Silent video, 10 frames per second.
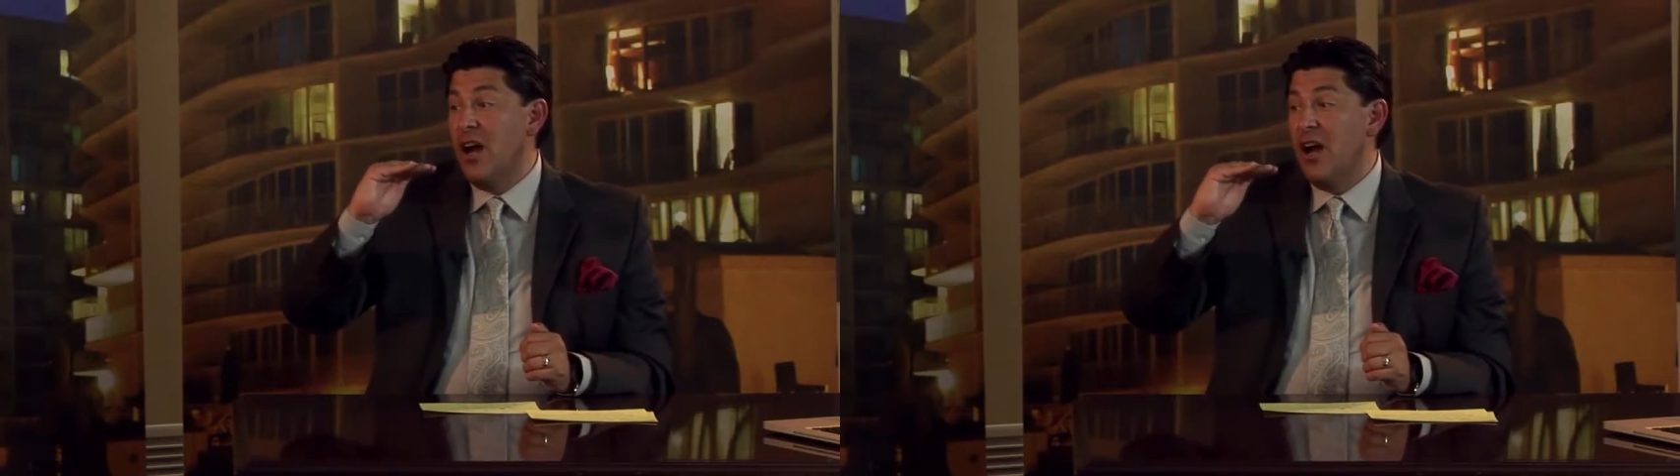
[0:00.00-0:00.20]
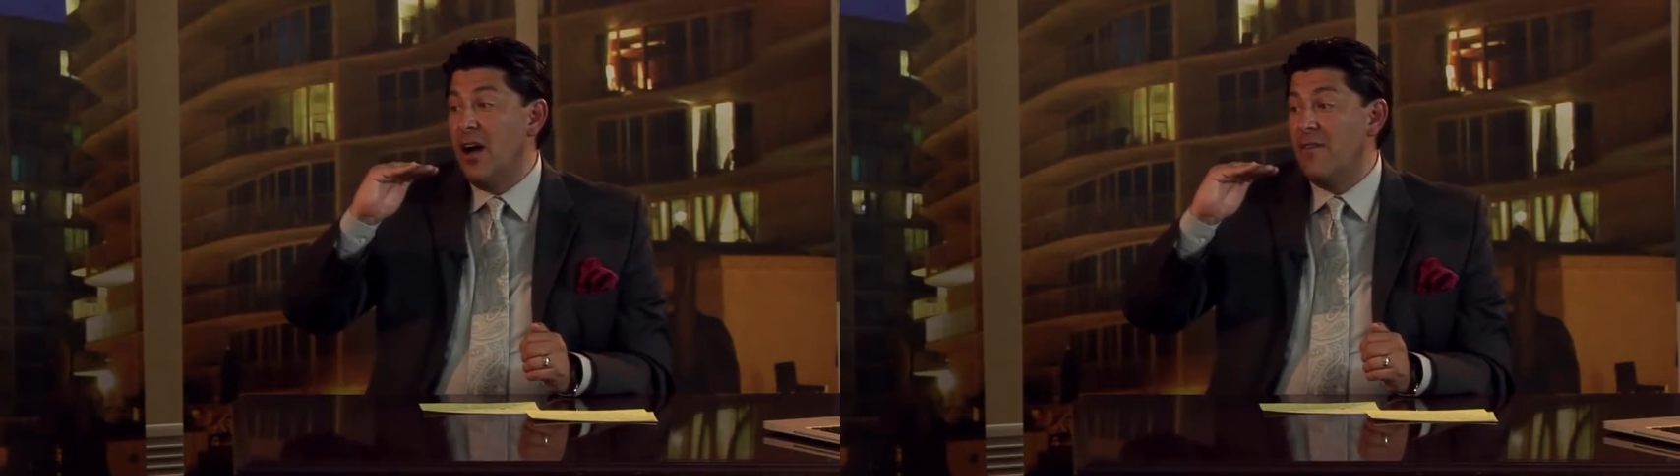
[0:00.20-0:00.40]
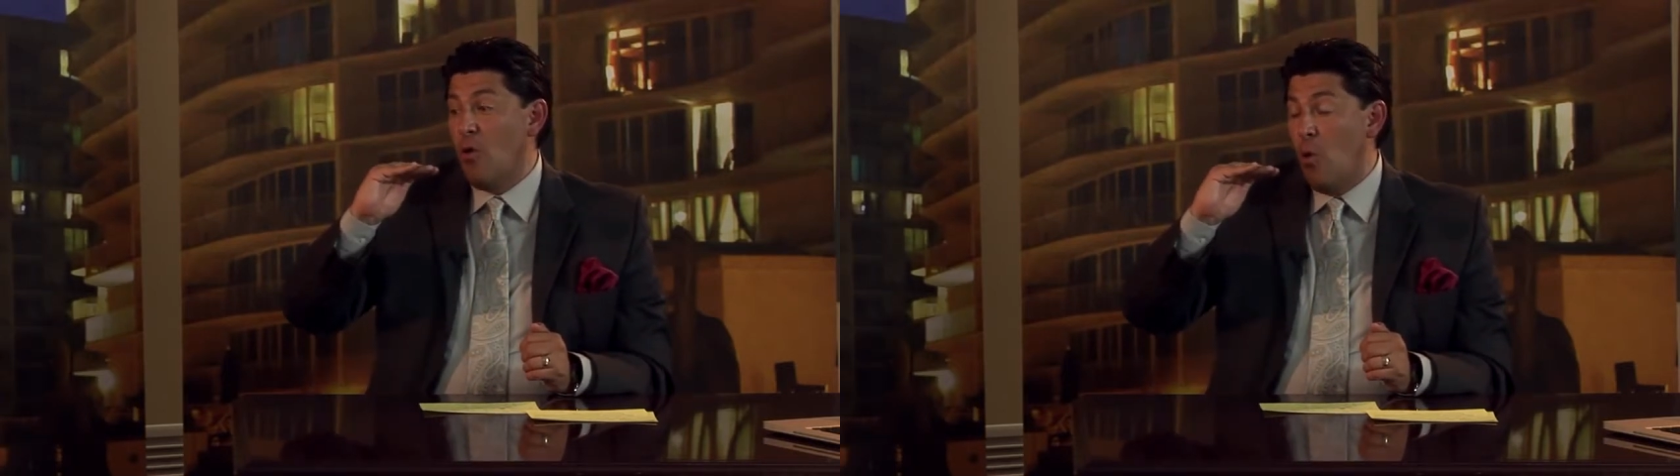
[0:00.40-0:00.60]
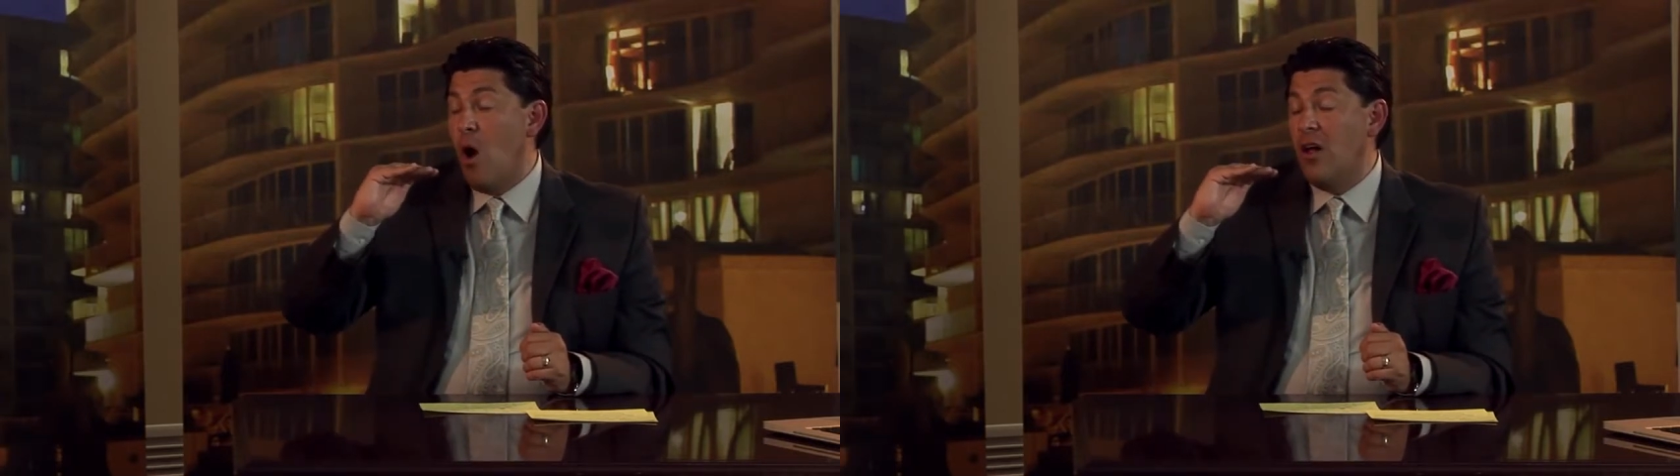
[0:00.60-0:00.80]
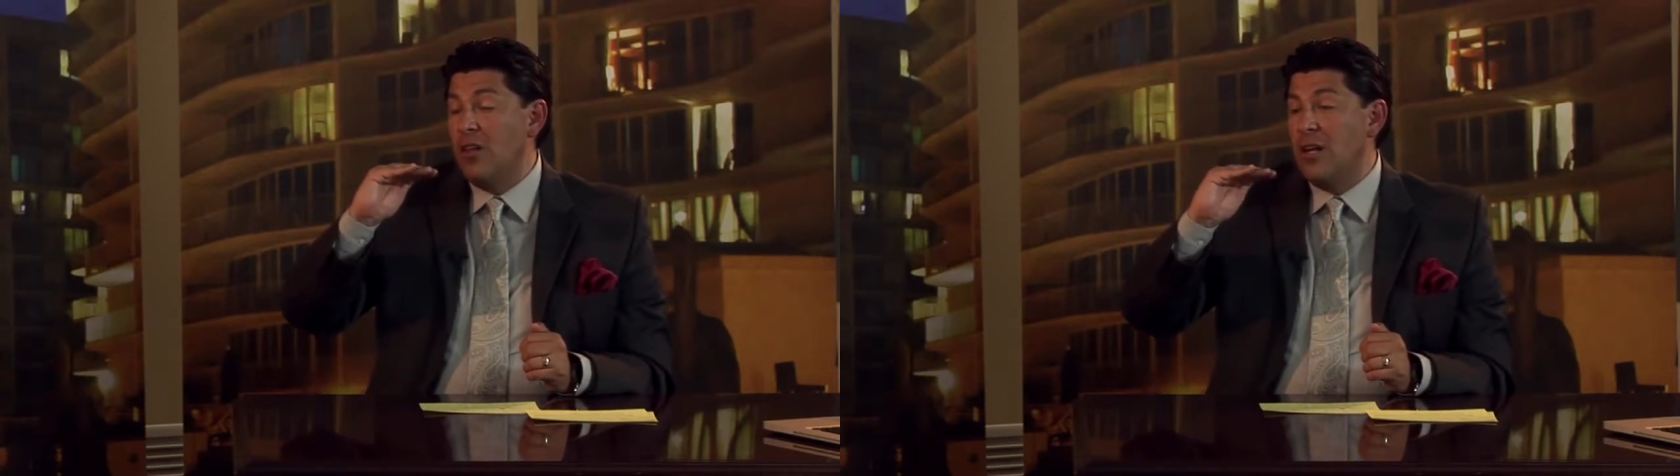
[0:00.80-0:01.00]
uh, of
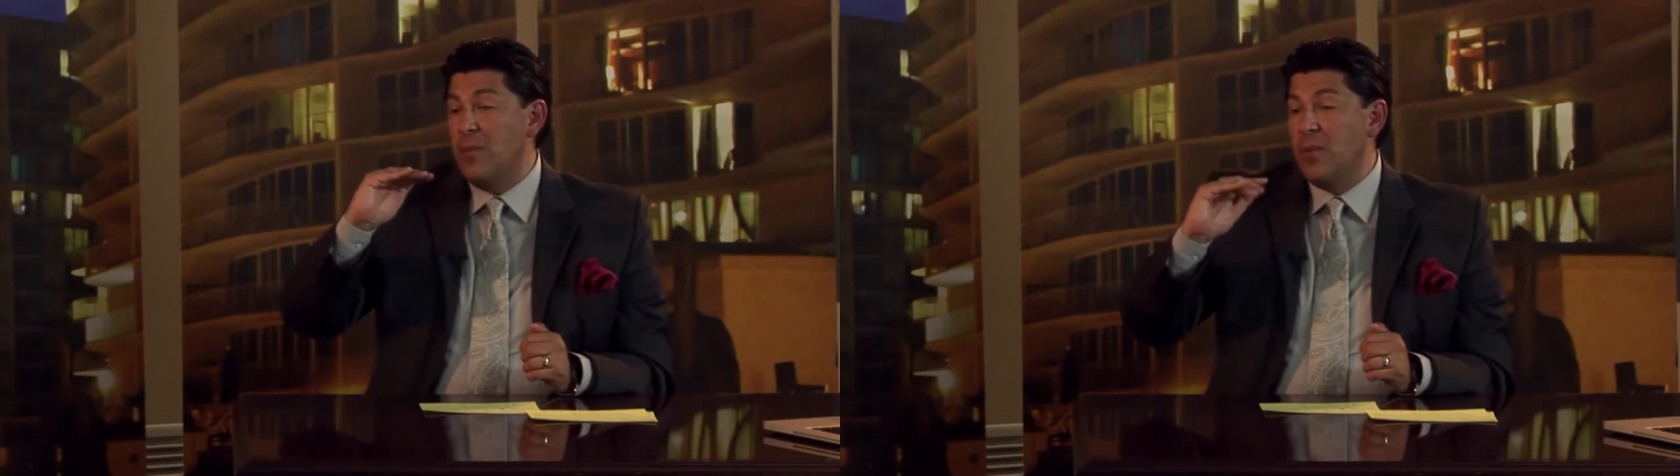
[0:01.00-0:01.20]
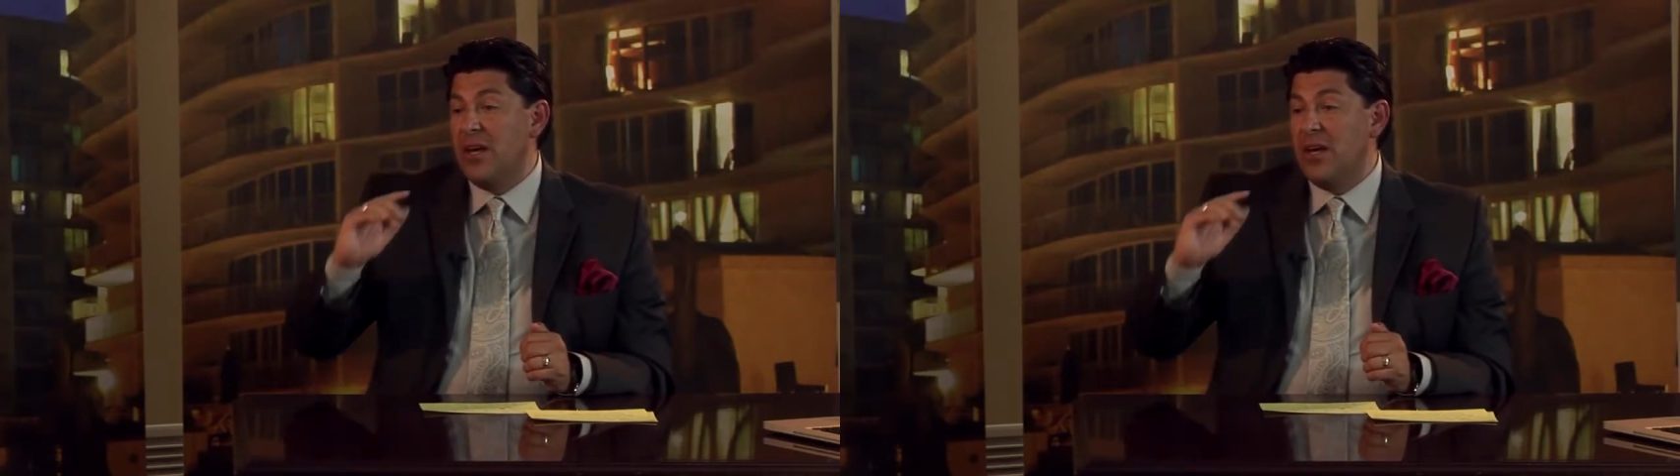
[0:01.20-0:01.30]
quality yeah.